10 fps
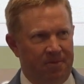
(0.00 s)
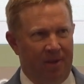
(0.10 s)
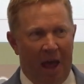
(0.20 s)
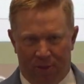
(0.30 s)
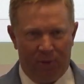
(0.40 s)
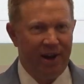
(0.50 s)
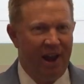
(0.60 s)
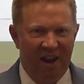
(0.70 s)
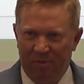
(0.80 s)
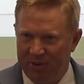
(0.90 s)
at
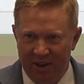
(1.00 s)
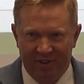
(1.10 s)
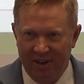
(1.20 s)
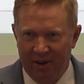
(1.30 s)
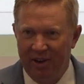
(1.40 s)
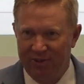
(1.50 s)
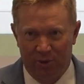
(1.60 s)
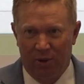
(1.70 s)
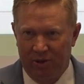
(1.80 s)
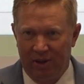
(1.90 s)
3.5% a year
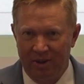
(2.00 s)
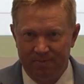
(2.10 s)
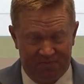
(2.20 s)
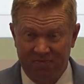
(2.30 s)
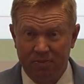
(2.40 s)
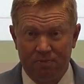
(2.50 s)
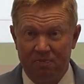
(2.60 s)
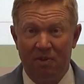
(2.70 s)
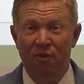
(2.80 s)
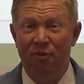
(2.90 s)
historically.
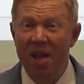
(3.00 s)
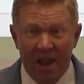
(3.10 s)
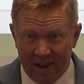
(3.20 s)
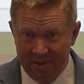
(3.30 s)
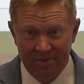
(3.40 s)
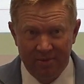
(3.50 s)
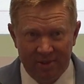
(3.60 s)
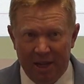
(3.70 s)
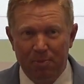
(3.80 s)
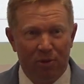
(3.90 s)
Fine,
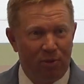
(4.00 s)
keep your